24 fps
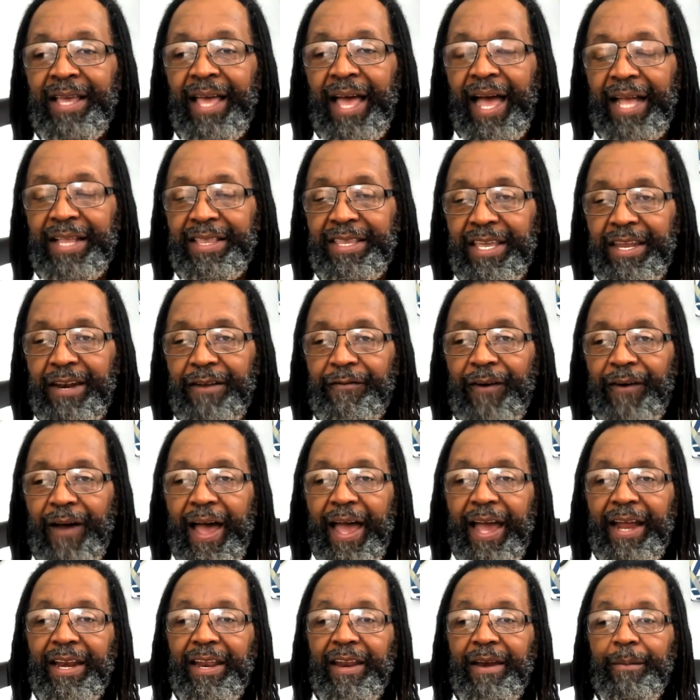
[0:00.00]

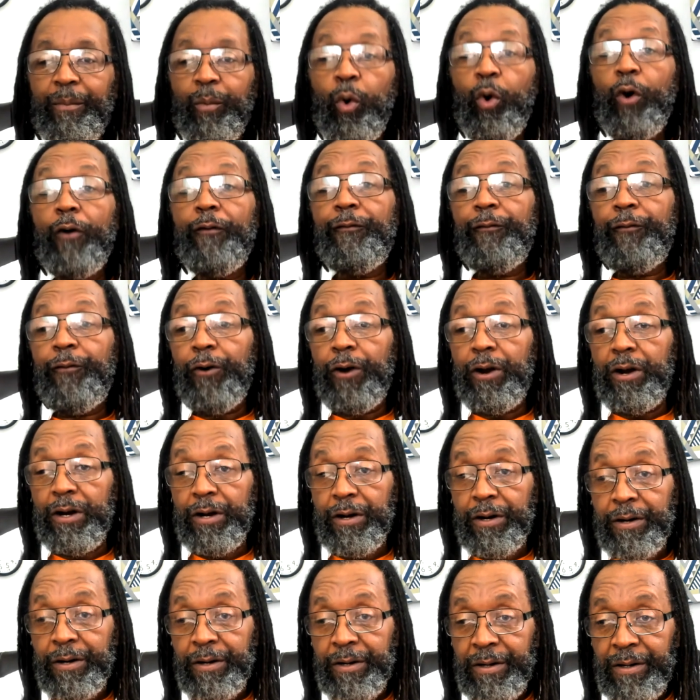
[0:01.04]
identifying it more
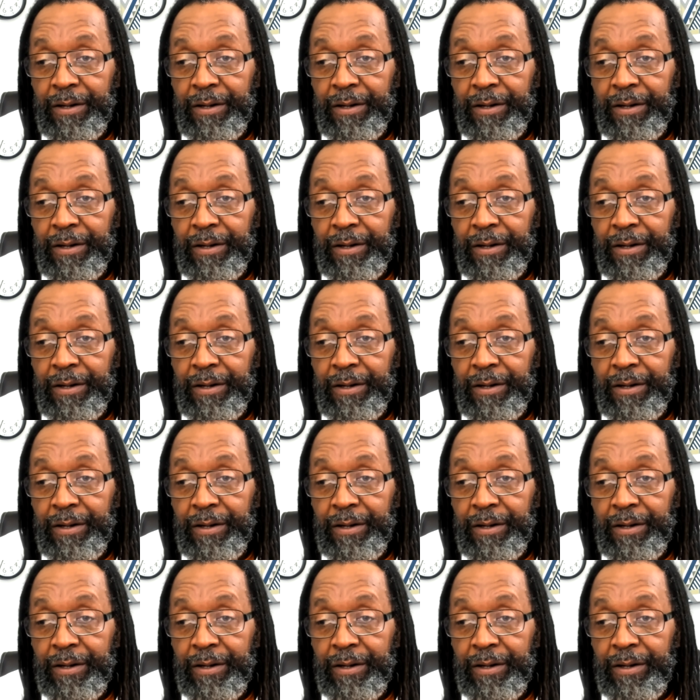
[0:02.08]
fuller.